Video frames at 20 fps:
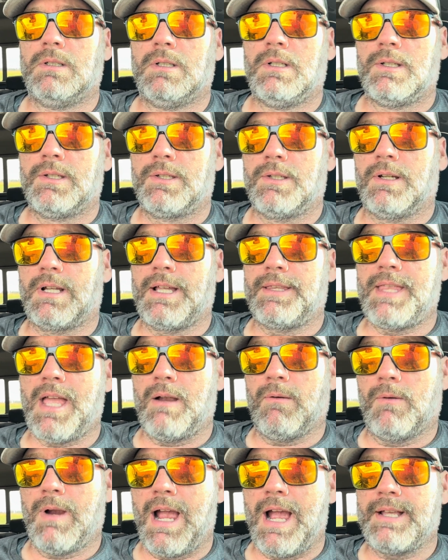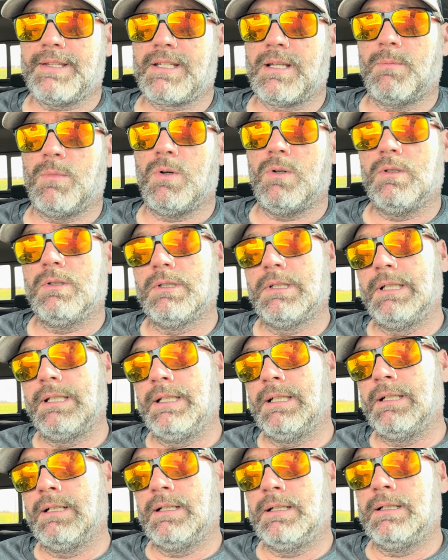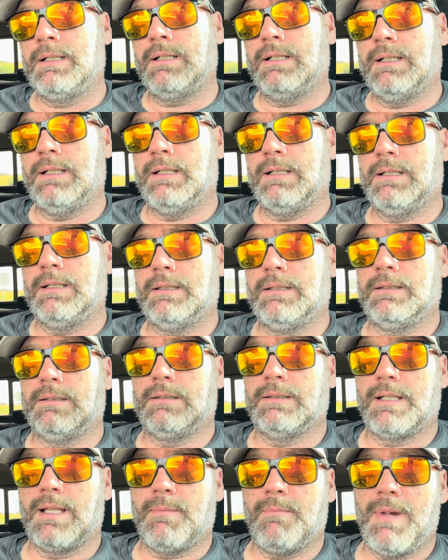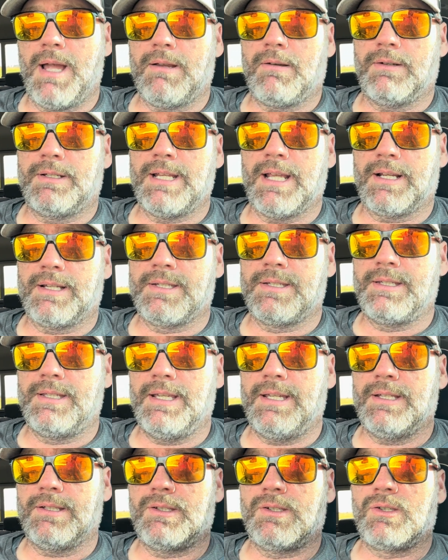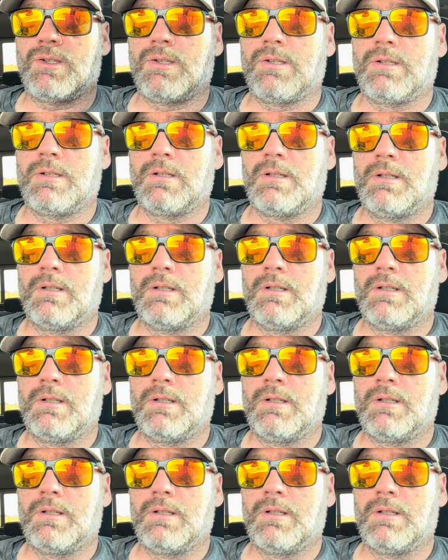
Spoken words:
Still got that Rask I'm holding, that Microtech Stitch.